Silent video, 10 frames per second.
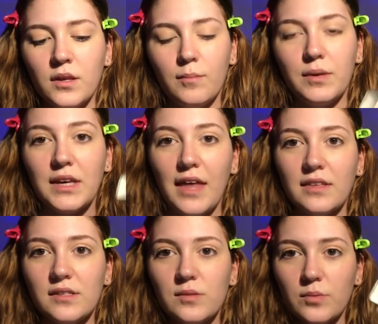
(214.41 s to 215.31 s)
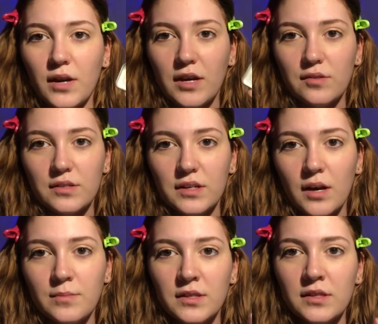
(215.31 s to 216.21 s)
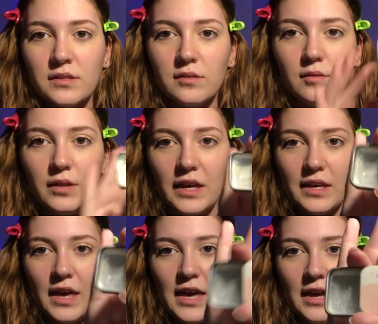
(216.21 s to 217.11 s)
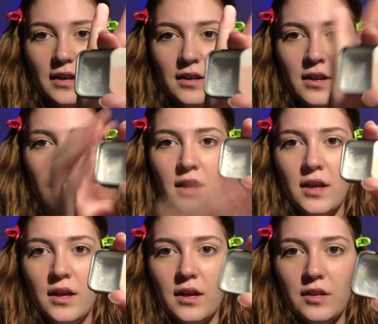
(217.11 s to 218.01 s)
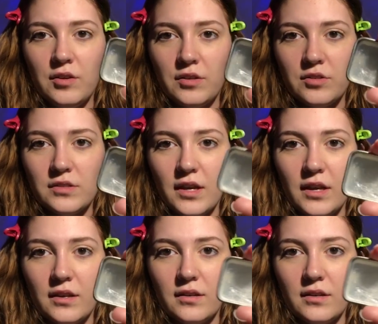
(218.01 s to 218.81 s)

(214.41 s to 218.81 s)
But yeah, this is what I use. It comes in this little like can, and you can just like,